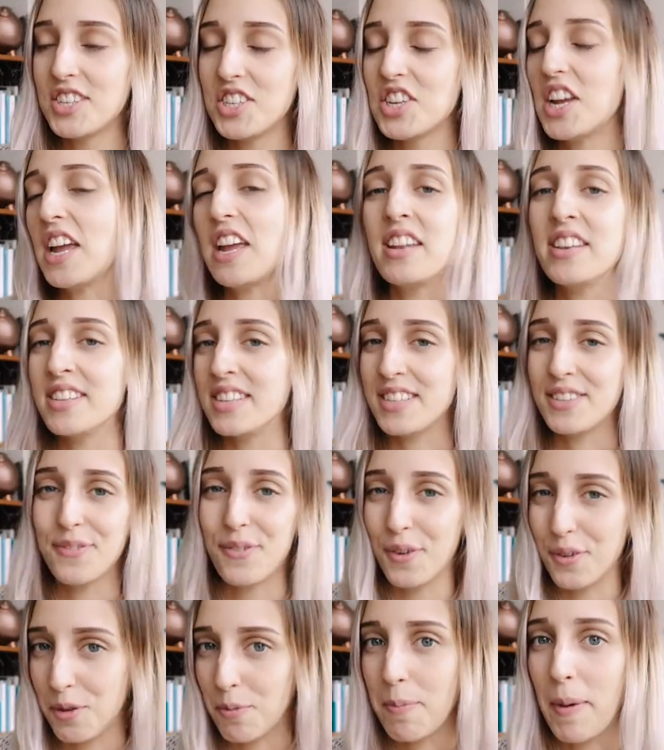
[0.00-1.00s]
changes
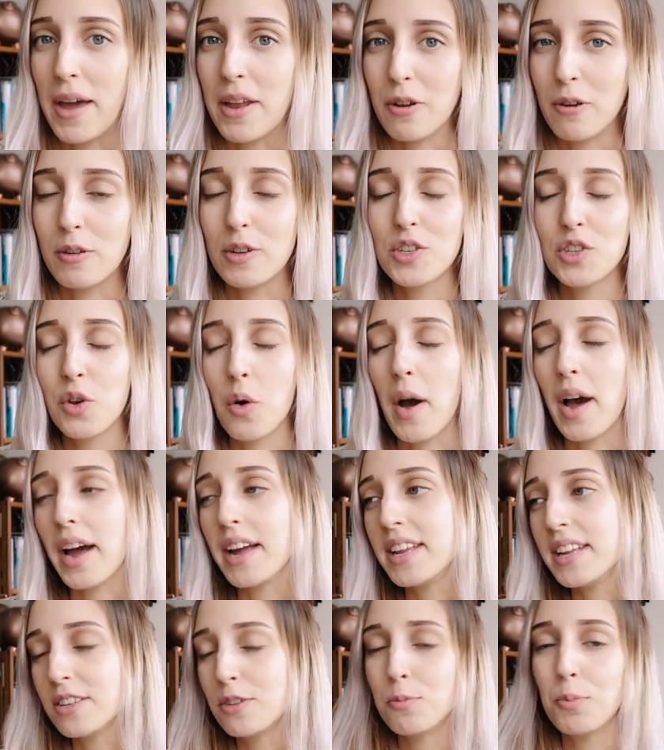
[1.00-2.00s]
for the better. So
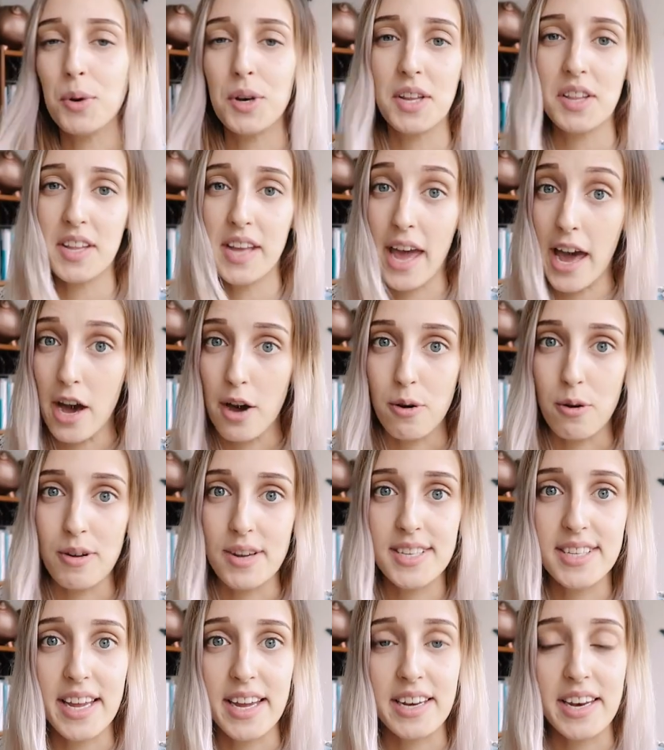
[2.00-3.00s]
I need to put in the
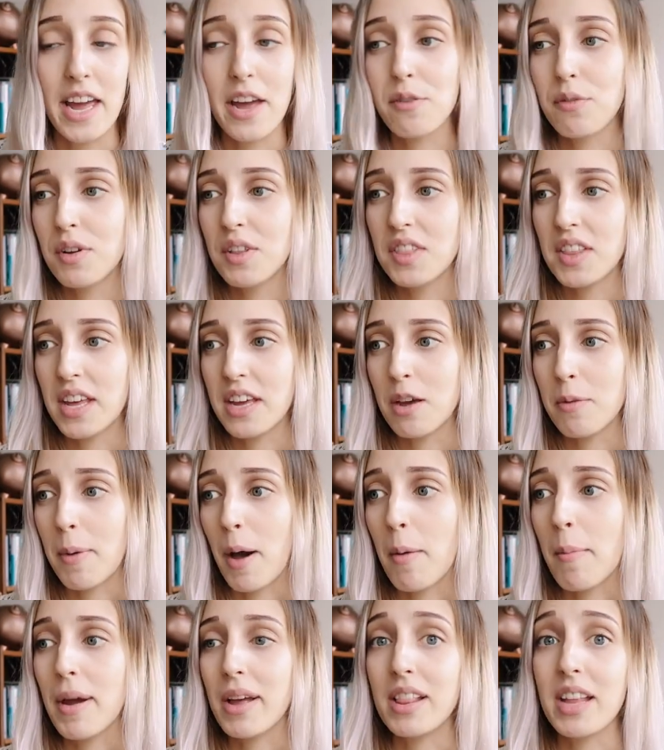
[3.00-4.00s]
hours and everything
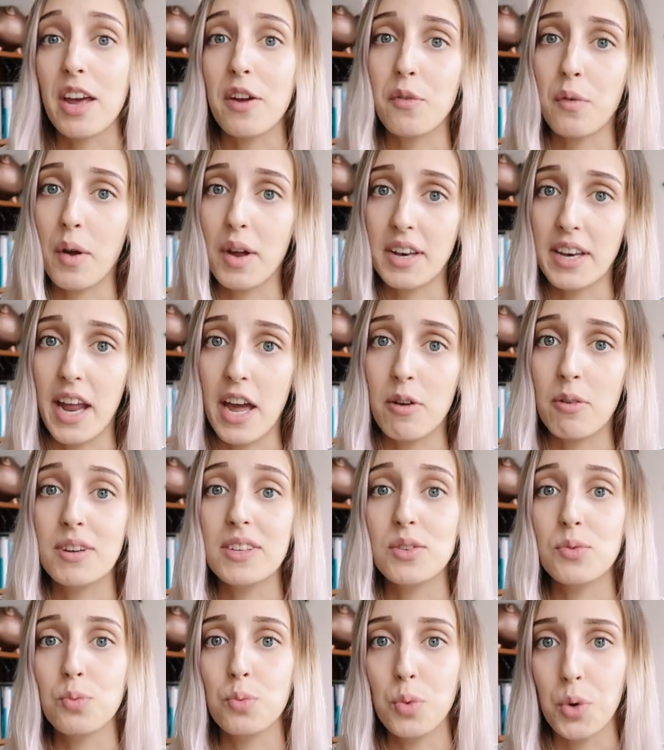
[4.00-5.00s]
about my life right now
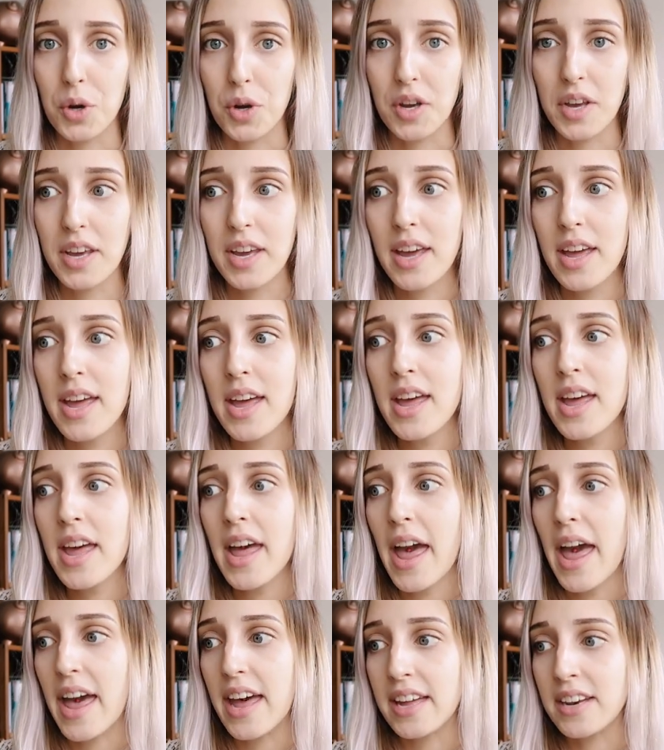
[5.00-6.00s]
is work.
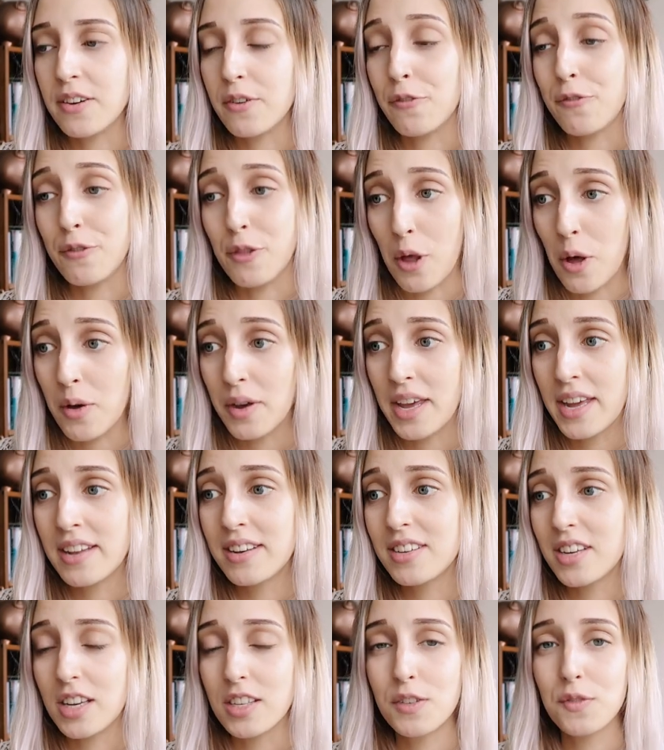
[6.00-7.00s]
And
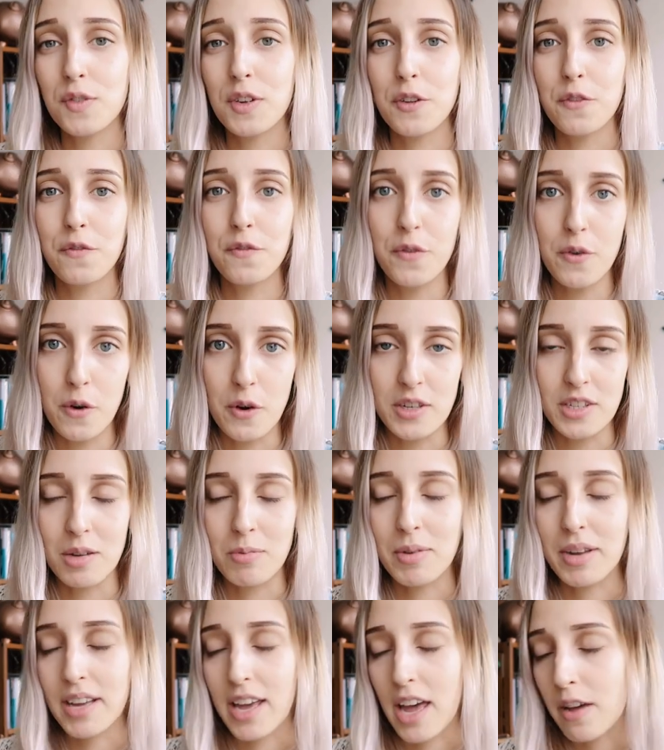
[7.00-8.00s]
vlogging does feel
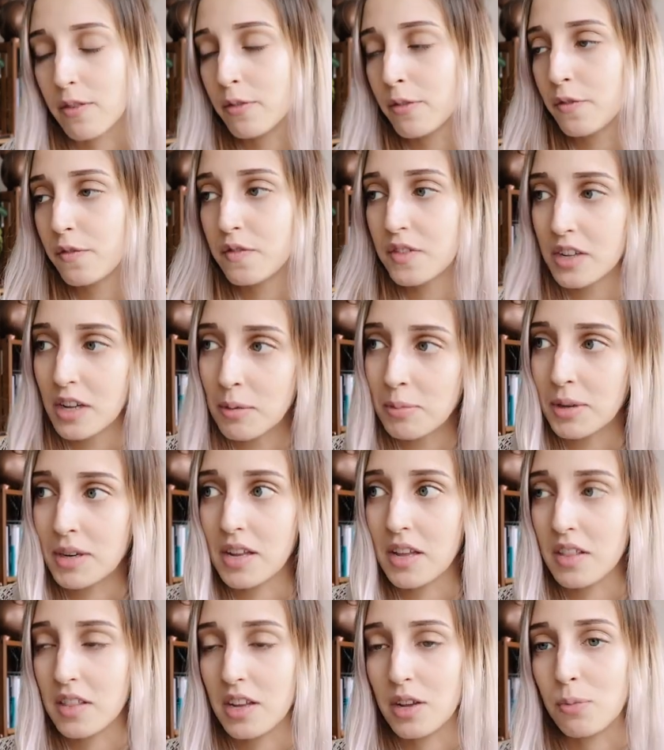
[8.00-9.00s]
forced. I'm like, I haven't filmed
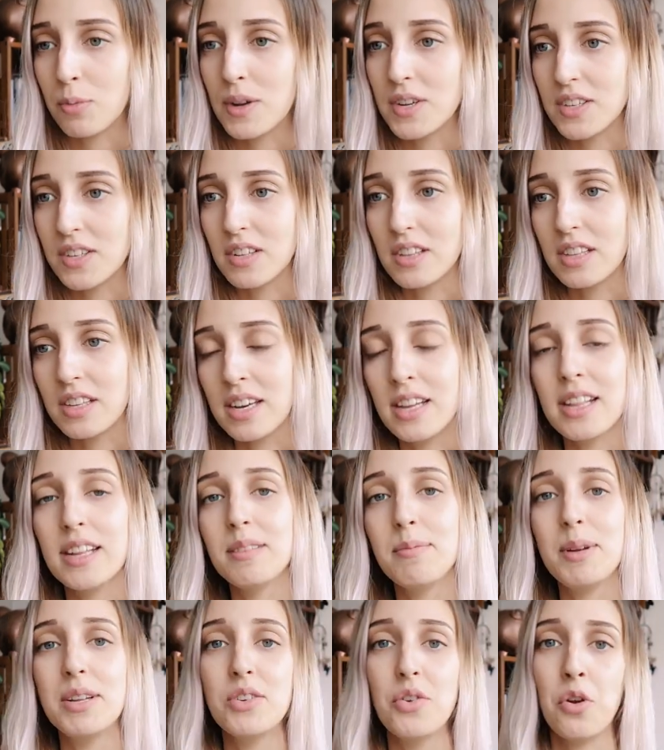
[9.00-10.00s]
anything recently.
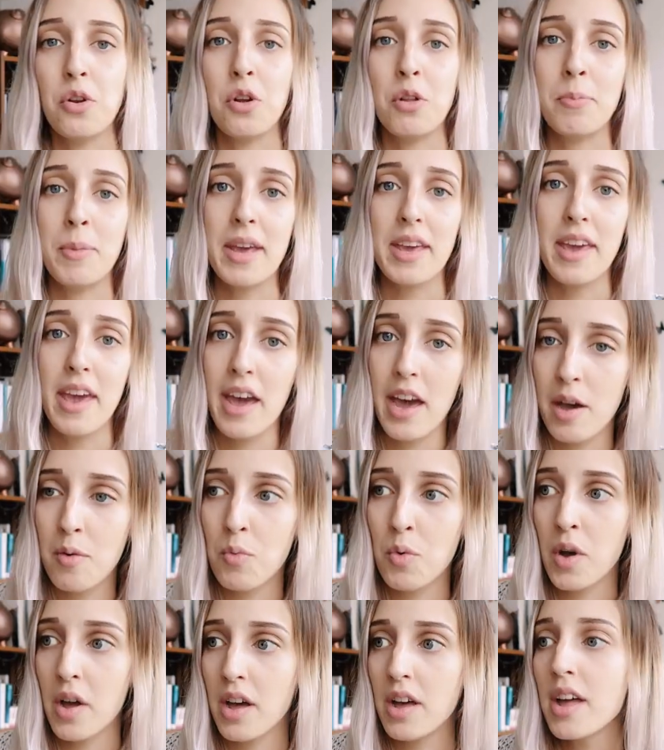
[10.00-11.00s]
Let me turn on my
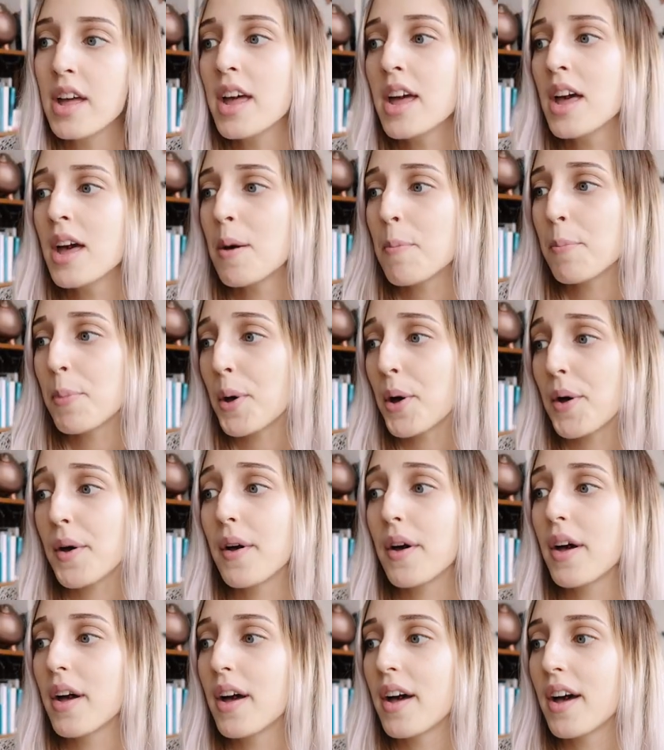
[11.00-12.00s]
camera. But